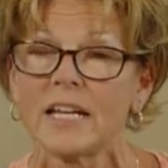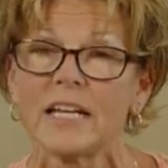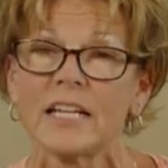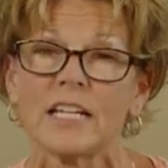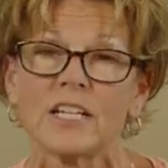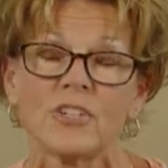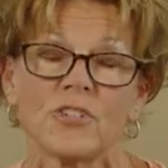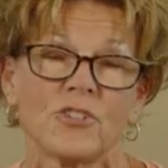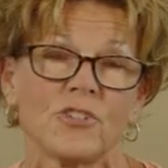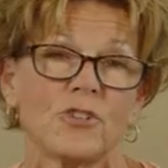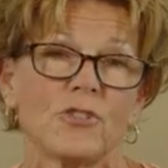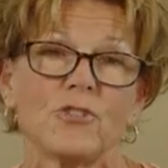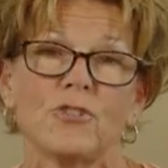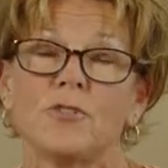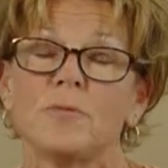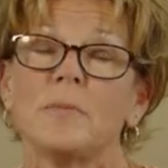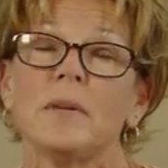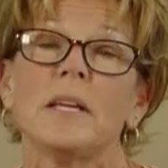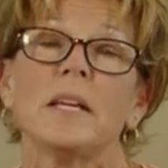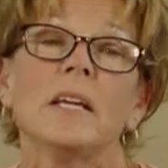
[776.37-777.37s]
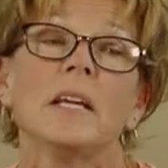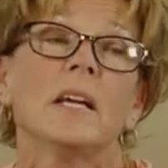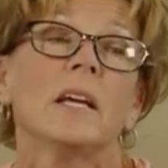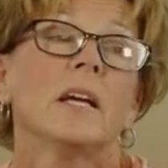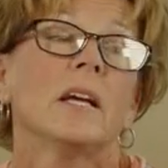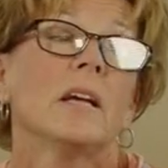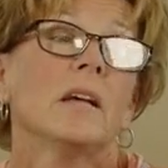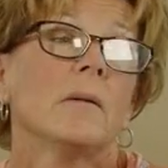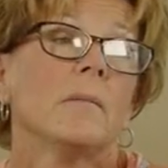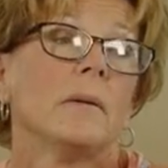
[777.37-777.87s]
He didn't choose me
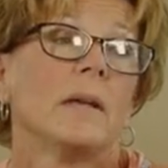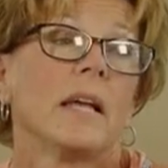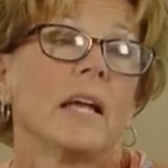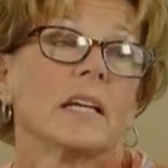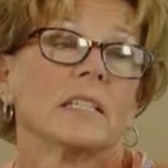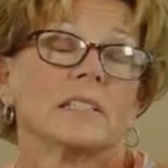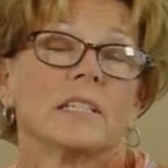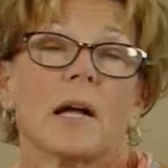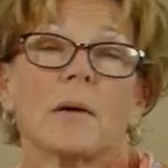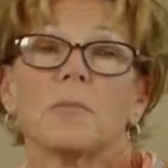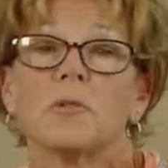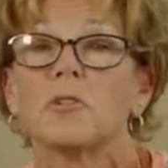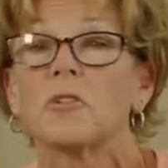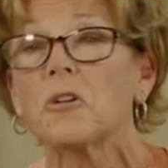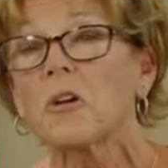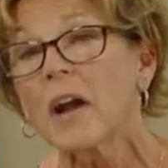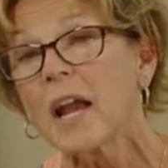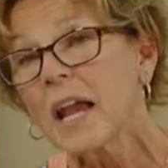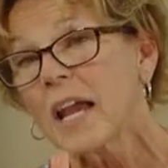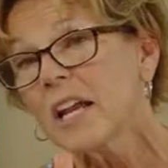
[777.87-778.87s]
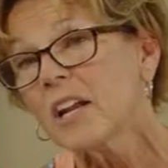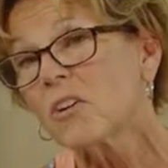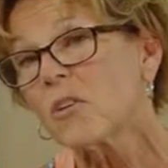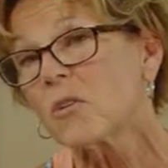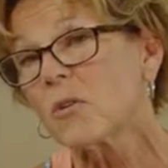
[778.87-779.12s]
because I'm great